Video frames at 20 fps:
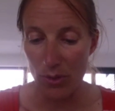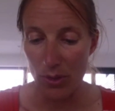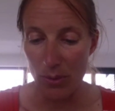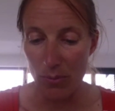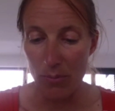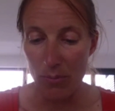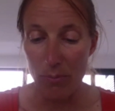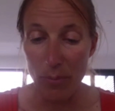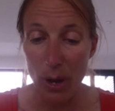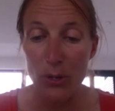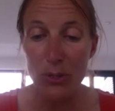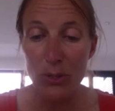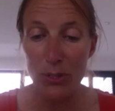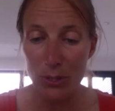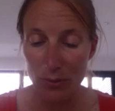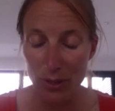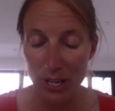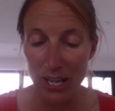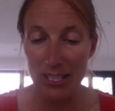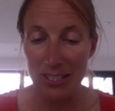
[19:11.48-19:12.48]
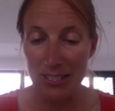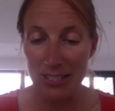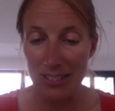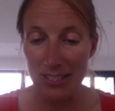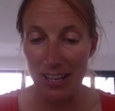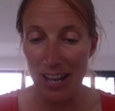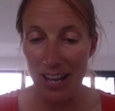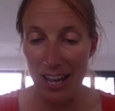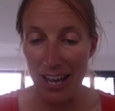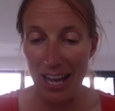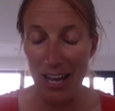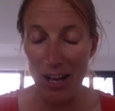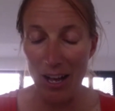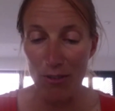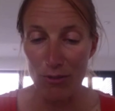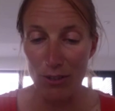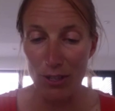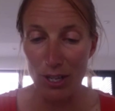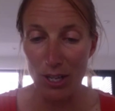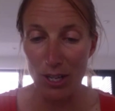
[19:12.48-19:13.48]
Most of us
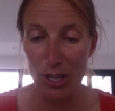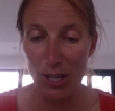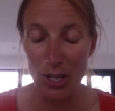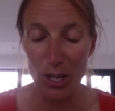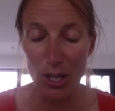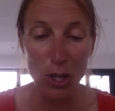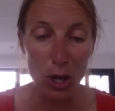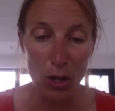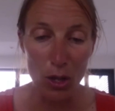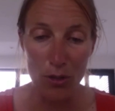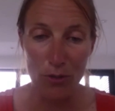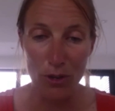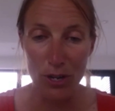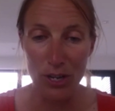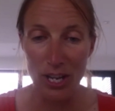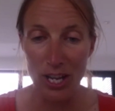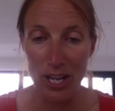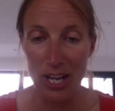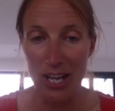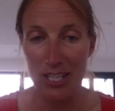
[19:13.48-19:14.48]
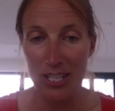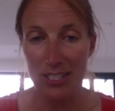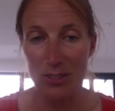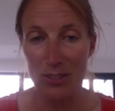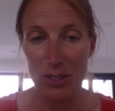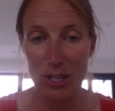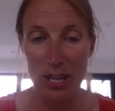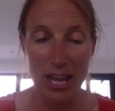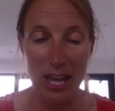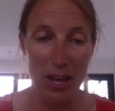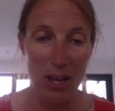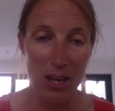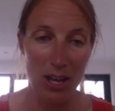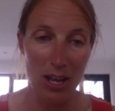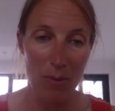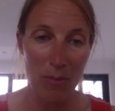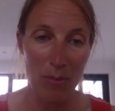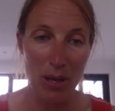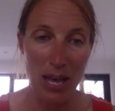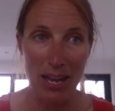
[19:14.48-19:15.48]
have a lot thrown at us
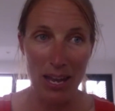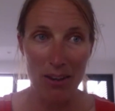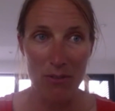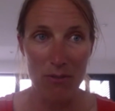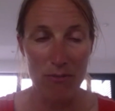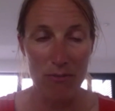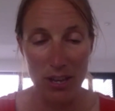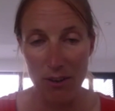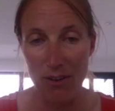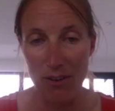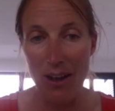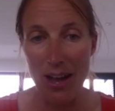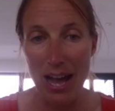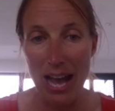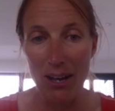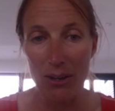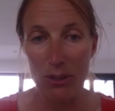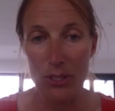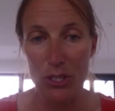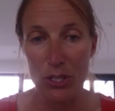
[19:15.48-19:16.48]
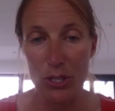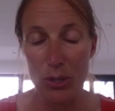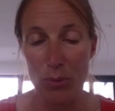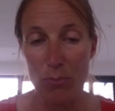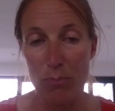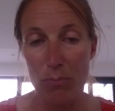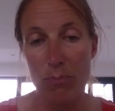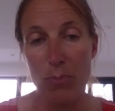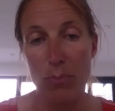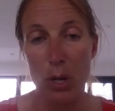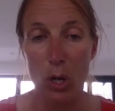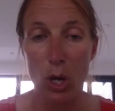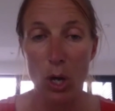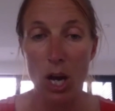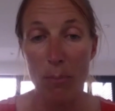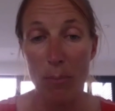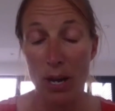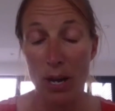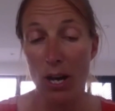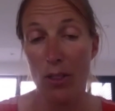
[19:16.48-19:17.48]
and figure out how to plot
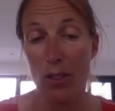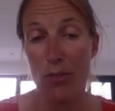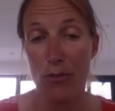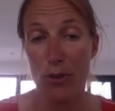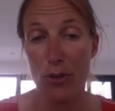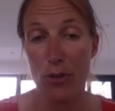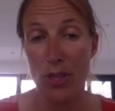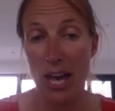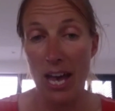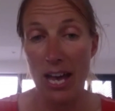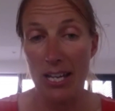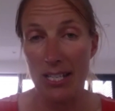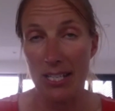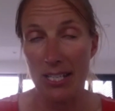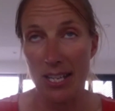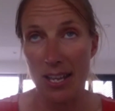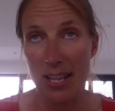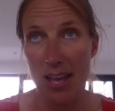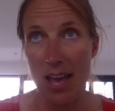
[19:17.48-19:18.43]
our path through that.